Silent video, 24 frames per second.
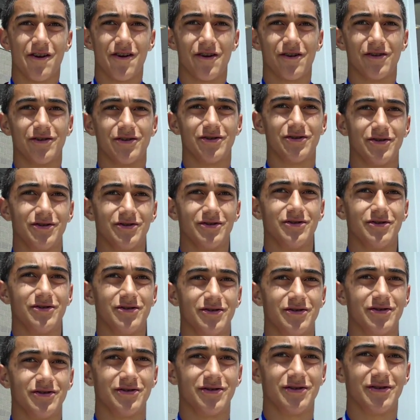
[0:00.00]
Talk about the
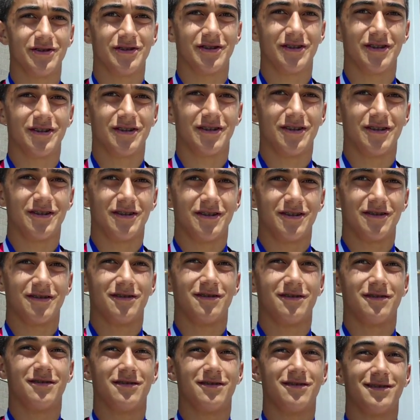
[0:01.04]
Haka. I mean, you're the
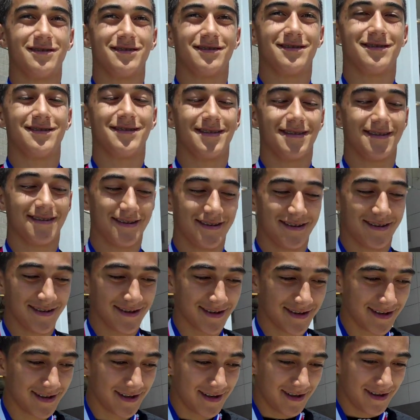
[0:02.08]
one leading it. I mean,
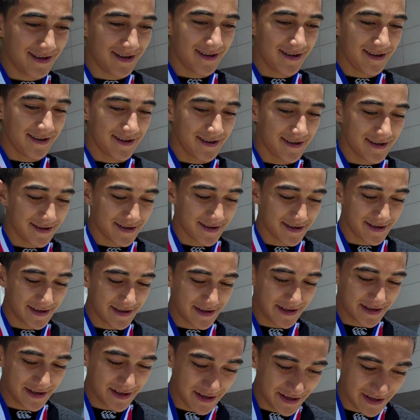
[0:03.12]
talk a little bit about
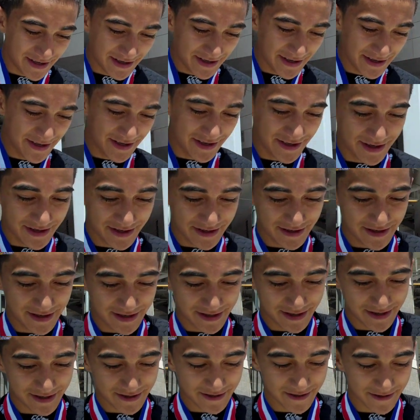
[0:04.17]
that. Is that something that you
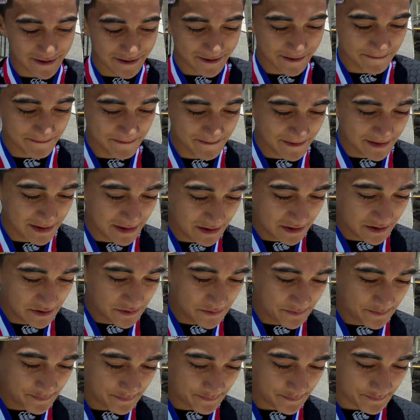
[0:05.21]
guys, try and
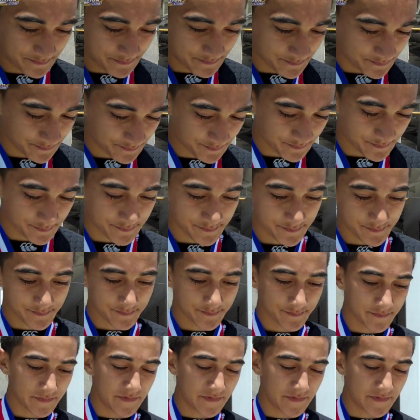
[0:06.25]
do all the time, or